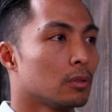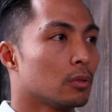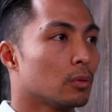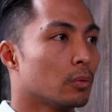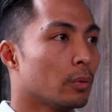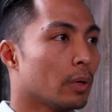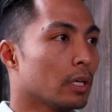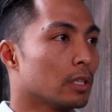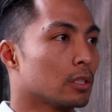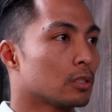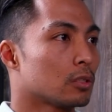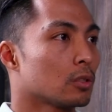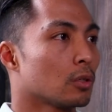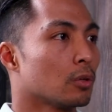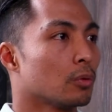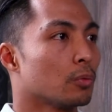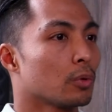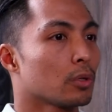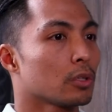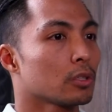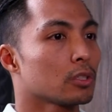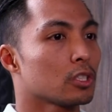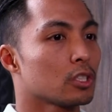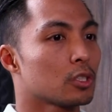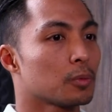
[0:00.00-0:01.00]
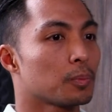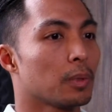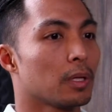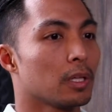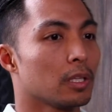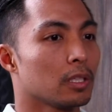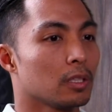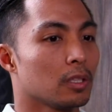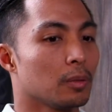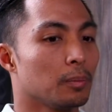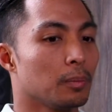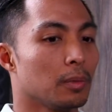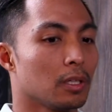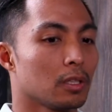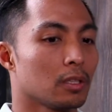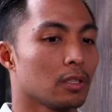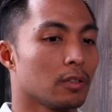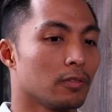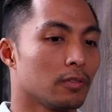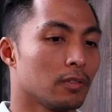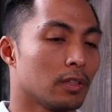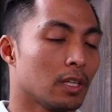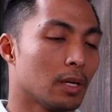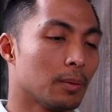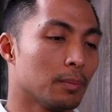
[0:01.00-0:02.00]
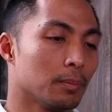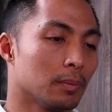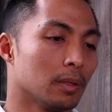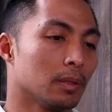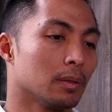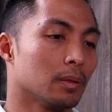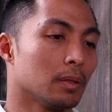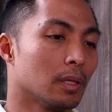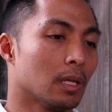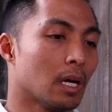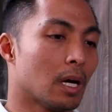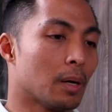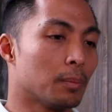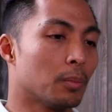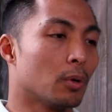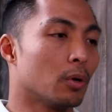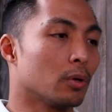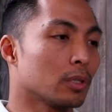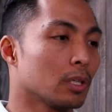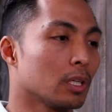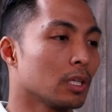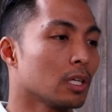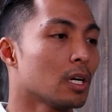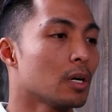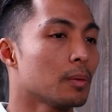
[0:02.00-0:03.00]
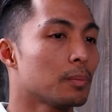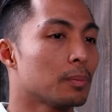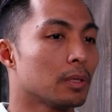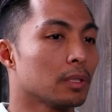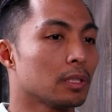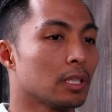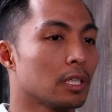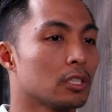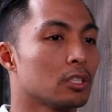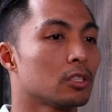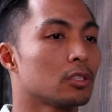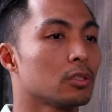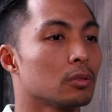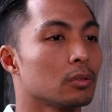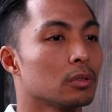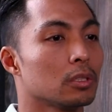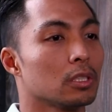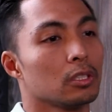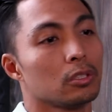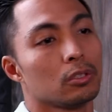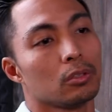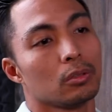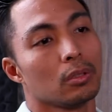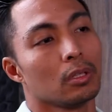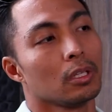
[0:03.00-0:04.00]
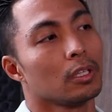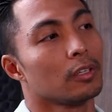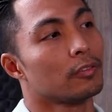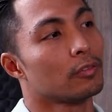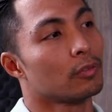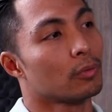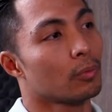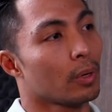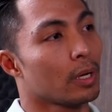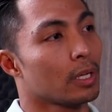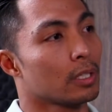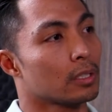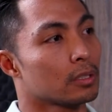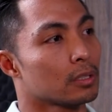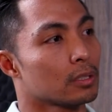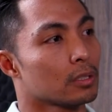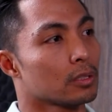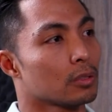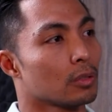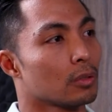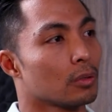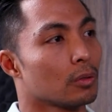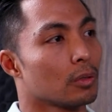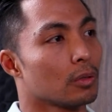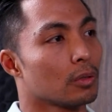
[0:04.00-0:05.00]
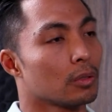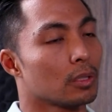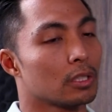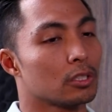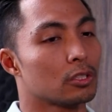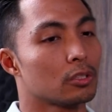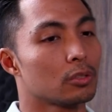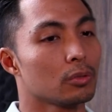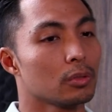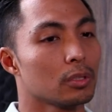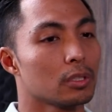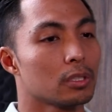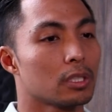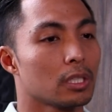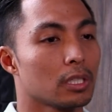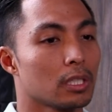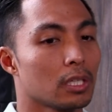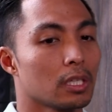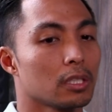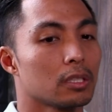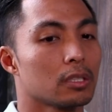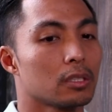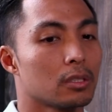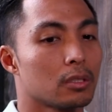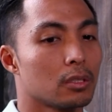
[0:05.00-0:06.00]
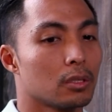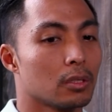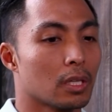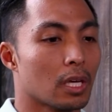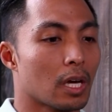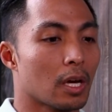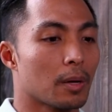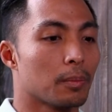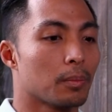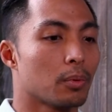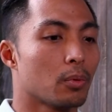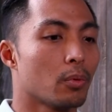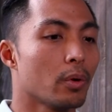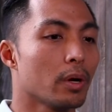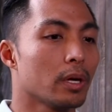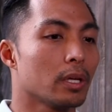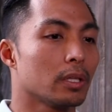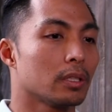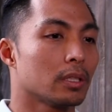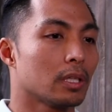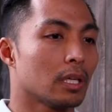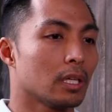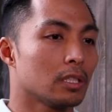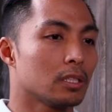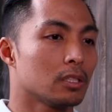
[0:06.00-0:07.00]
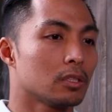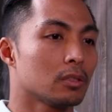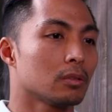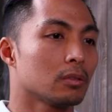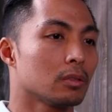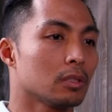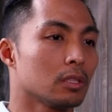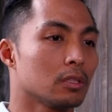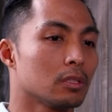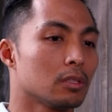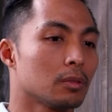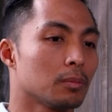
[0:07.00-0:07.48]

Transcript: weights. So we're dispelling the myth of them not bulking up, but they still need to lift weights. So as soon as they get to that point, they still need